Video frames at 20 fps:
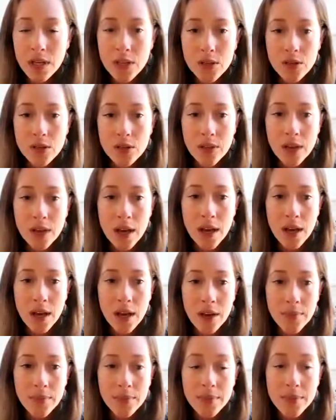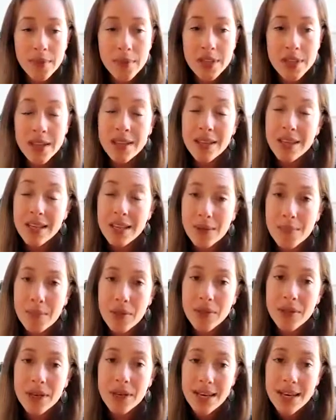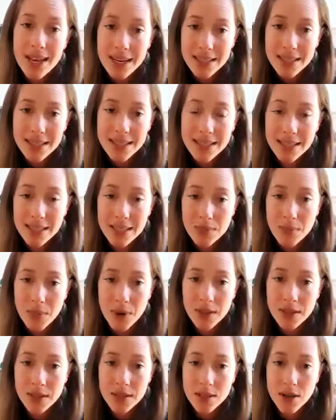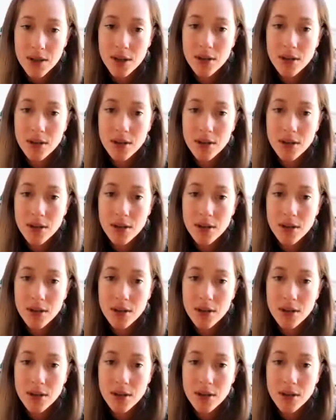you can, in thinking about the next 6 months,